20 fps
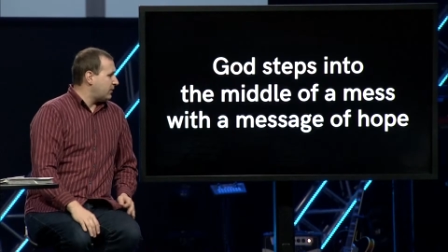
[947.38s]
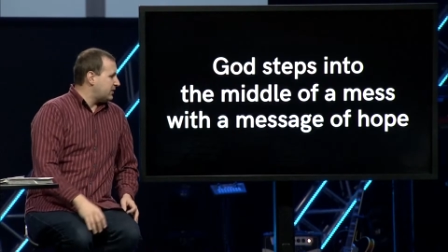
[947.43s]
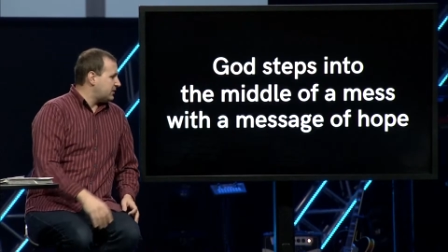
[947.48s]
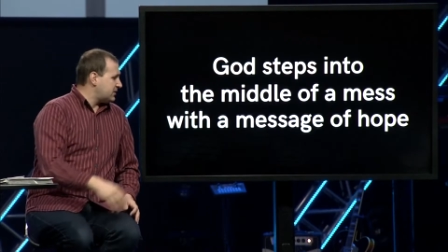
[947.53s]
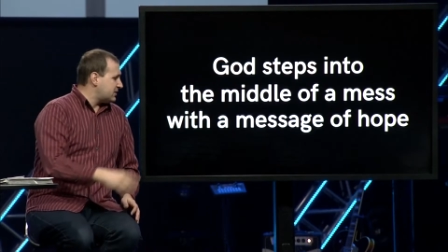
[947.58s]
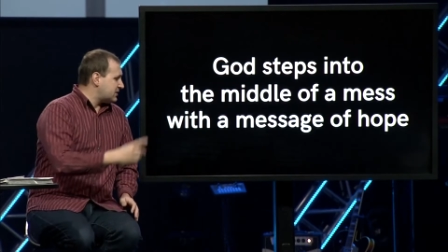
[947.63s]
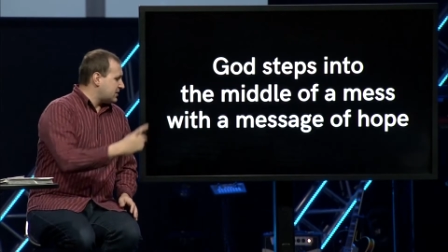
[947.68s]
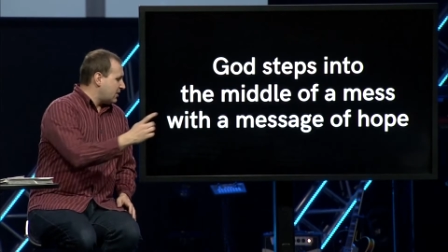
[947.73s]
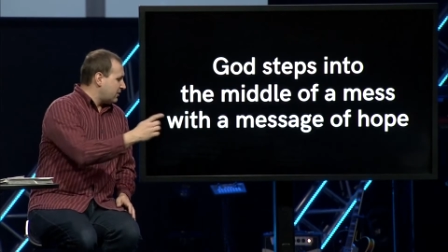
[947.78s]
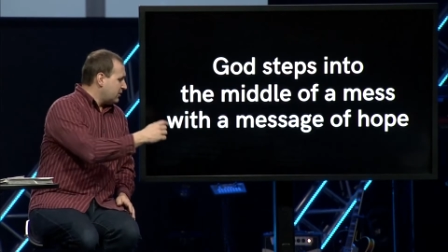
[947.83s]
write
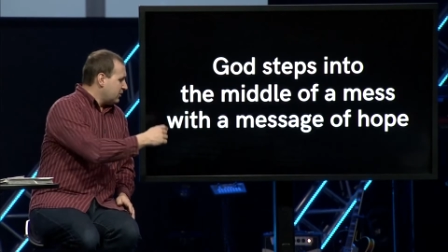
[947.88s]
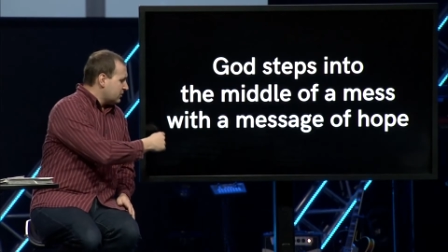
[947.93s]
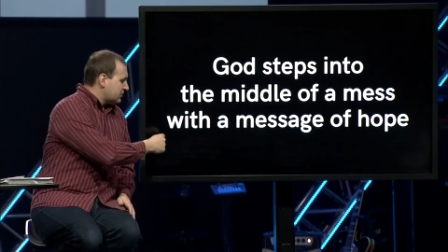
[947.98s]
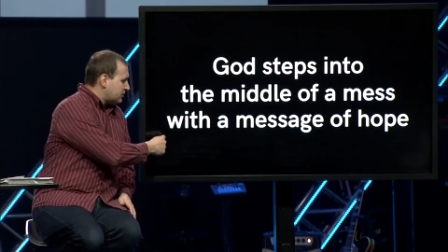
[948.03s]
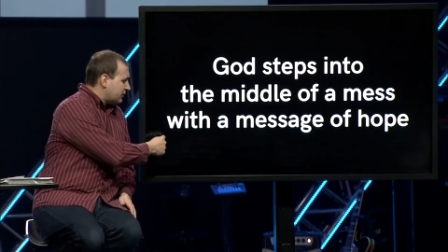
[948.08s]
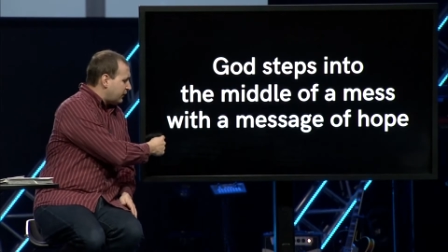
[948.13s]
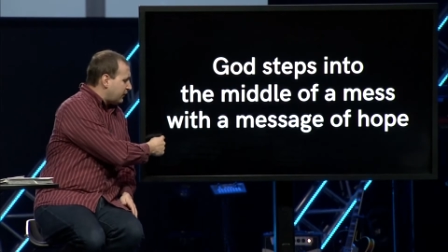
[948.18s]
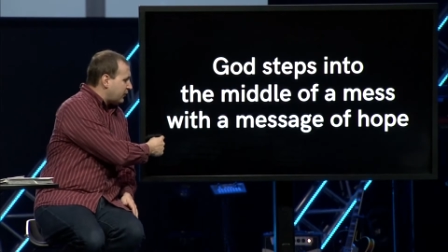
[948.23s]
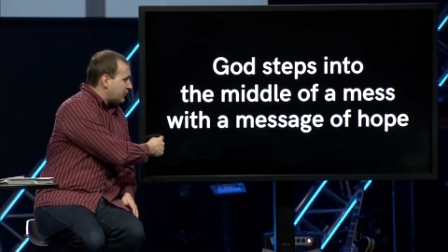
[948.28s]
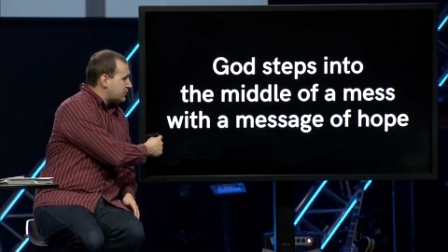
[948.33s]
these down. Here's
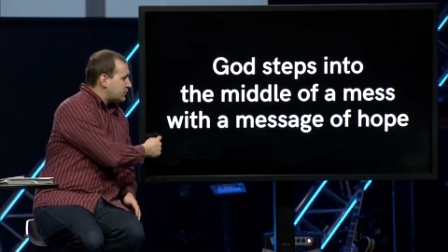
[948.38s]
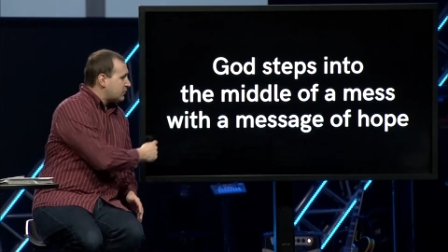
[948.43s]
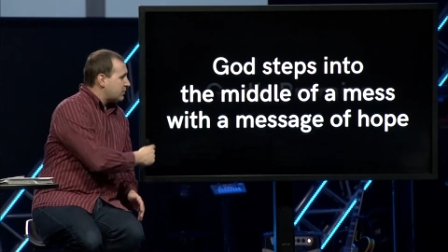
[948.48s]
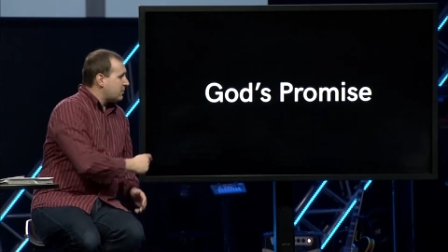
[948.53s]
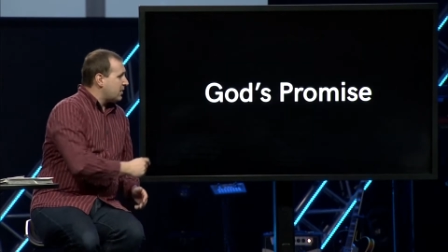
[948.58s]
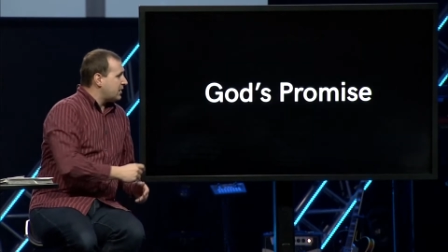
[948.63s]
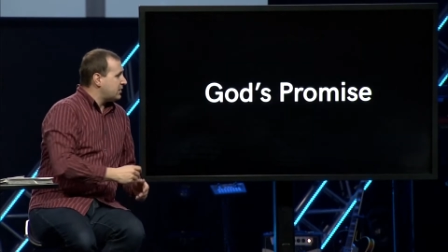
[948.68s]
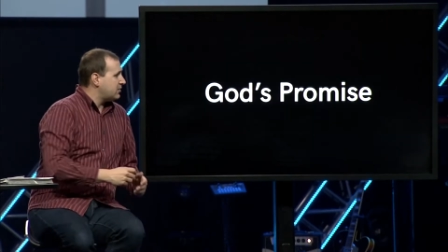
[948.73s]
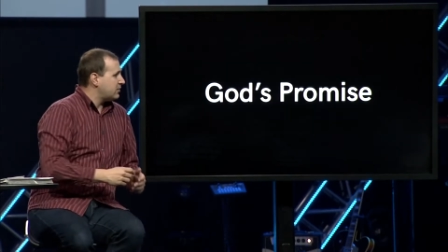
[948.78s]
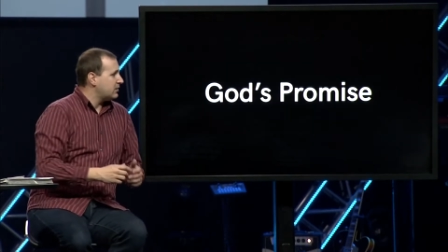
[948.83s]
the first
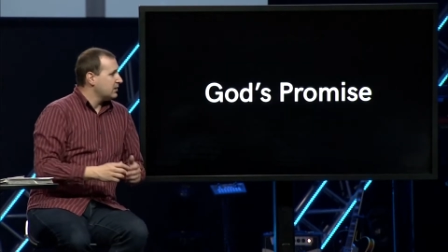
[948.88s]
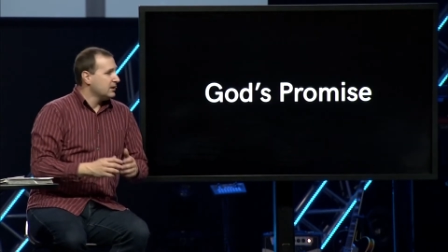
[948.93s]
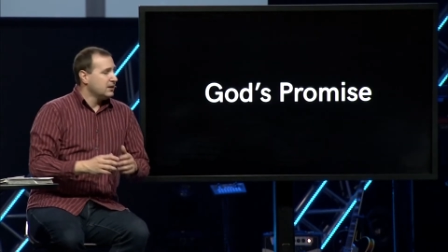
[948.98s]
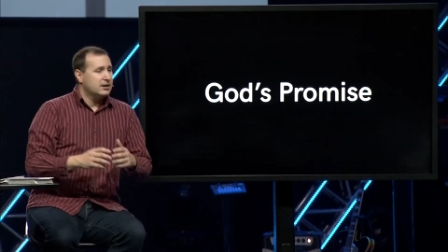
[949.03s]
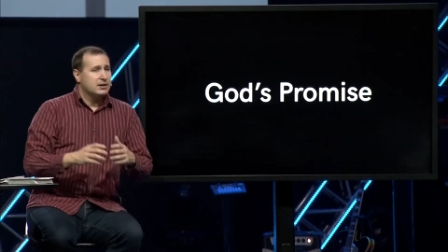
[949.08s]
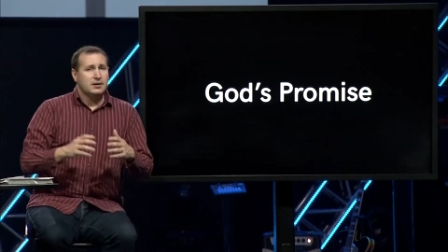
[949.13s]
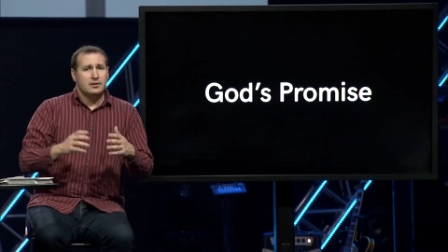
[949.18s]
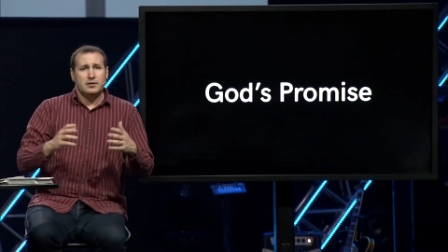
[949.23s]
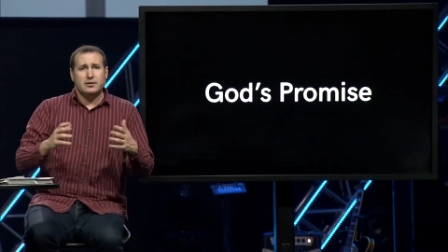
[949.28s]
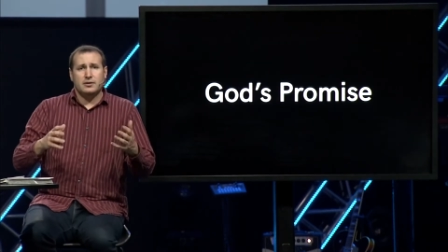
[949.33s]
reminder
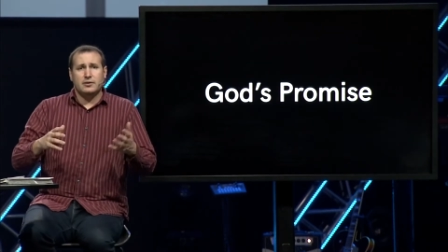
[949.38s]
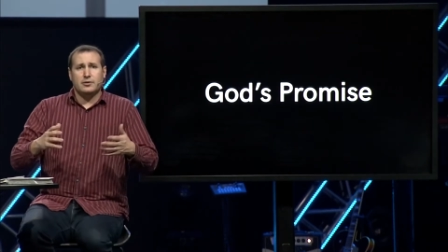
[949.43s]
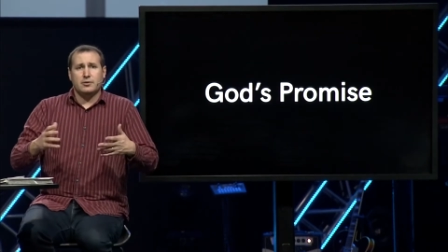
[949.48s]
uh,